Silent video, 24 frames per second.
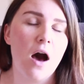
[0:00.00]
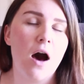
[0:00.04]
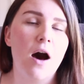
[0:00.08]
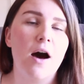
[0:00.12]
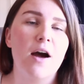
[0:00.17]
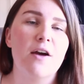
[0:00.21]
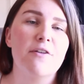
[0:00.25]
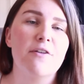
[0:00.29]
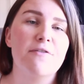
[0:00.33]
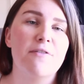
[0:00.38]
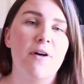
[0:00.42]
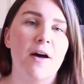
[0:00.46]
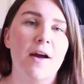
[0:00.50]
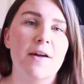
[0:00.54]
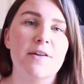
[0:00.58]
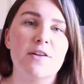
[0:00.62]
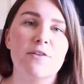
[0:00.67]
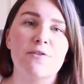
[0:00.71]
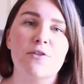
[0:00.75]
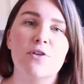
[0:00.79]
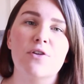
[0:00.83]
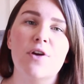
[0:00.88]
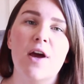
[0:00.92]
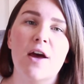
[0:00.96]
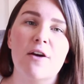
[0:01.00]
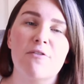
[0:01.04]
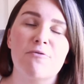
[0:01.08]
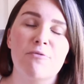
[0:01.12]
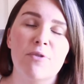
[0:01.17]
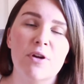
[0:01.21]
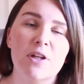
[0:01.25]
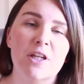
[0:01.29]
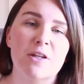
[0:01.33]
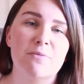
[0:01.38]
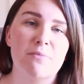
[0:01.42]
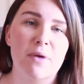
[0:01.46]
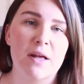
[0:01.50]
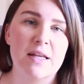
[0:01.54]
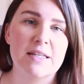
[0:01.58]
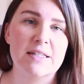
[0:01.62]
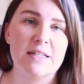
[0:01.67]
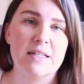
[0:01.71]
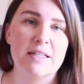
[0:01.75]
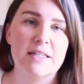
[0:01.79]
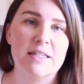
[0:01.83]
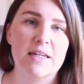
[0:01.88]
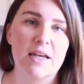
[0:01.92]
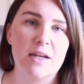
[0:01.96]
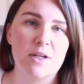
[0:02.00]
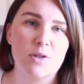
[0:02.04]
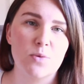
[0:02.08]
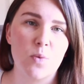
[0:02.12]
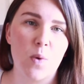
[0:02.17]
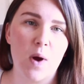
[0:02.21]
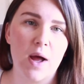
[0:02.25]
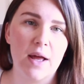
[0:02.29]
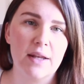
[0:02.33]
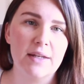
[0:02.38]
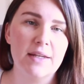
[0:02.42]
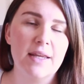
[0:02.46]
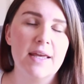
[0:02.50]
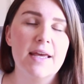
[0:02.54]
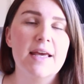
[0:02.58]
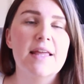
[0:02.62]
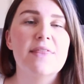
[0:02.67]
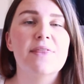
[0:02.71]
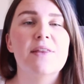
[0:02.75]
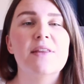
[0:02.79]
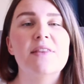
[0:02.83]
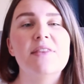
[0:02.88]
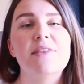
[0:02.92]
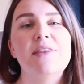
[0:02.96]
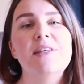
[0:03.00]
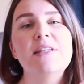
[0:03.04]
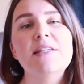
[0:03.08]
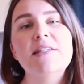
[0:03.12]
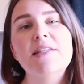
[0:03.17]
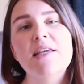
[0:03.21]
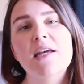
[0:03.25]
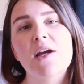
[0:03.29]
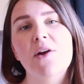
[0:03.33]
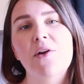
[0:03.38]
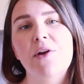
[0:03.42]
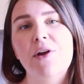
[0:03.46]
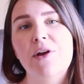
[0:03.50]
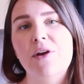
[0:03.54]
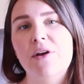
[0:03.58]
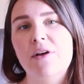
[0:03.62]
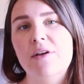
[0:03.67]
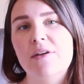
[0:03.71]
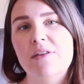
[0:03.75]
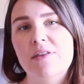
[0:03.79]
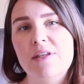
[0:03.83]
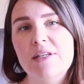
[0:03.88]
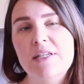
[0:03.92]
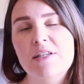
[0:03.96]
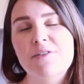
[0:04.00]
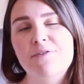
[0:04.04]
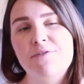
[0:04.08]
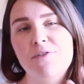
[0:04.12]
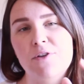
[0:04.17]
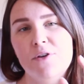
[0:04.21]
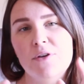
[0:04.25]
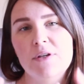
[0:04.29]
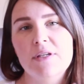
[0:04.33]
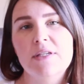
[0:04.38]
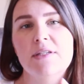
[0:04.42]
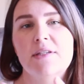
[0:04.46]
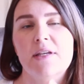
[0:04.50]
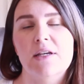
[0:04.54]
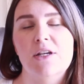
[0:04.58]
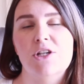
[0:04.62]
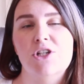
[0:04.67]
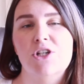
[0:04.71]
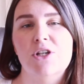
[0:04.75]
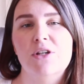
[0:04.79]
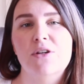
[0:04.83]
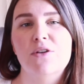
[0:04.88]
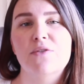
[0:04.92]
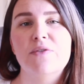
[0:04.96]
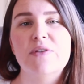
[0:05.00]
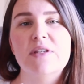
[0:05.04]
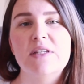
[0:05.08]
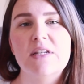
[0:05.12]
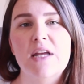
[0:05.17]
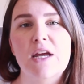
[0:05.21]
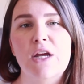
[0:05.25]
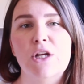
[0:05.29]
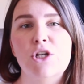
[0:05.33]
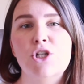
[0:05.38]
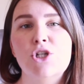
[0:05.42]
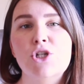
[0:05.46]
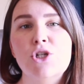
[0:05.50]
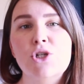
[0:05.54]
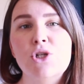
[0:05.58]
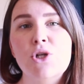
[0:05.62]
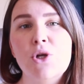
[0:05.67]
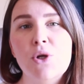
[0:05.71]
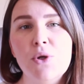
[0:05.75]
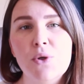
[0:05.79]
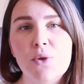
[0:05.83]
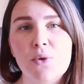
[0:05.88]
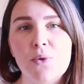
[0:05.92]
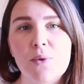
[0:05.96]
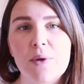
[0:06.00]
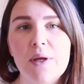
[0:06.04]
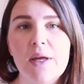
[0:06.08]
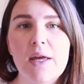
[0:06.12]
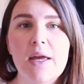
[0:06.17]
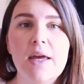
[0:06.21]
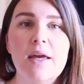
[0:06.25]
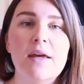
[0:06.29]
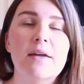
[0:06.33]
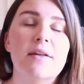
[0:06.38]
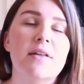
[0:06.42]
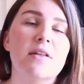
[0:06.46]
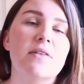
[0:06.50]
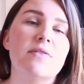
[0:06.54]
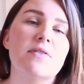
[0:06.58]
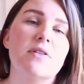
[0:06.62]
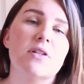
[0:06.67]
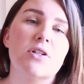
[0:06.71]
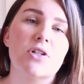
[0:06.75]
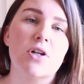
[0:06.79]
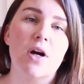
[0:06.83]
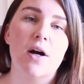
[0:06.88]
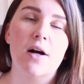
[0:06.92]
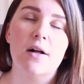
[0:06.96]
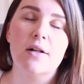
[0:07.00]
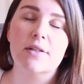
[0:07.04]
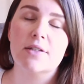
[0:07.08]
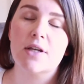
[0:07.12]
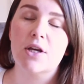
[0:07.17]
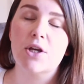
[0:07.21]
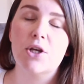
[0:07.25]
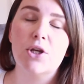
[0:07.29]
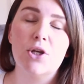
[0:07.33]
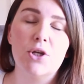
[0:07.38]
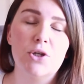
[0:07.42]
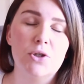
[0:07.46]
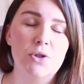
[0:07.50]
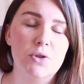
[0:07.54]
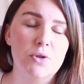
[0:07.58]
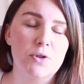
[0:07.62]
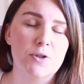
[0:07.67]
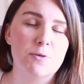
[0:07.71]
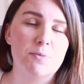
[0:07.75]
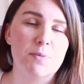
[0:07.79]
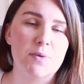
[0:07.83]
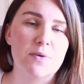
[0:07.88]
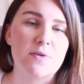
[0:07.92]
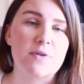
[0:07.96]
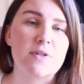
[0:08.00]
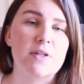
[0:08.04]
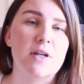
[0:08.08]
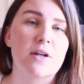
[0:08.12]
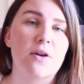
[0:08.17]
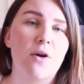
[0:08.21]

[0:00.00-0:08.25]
I find if you have really mastered stage 1, then this first section of stage 2 gives the child a huge boost